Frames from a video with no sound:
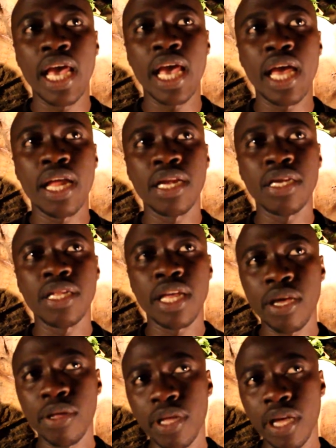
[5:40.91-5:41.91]
and
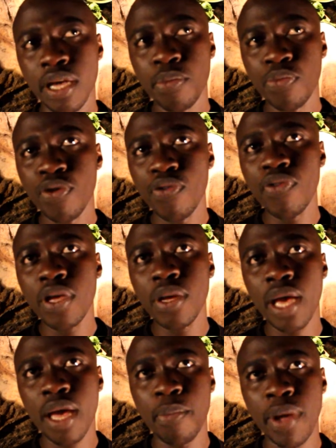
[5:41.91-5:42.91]
they're improving
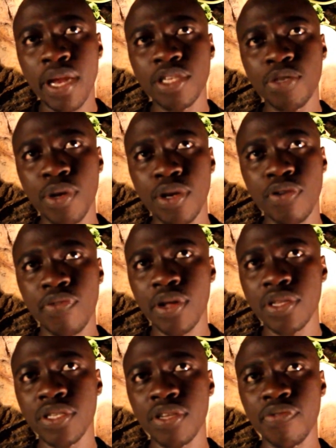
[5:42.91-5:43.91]
management of
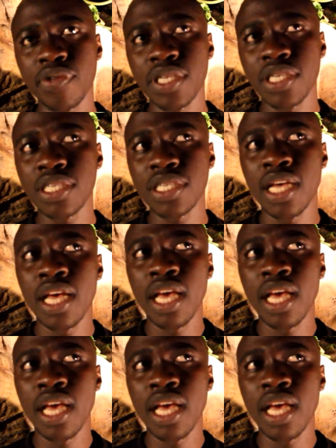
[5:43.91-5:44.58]
health services.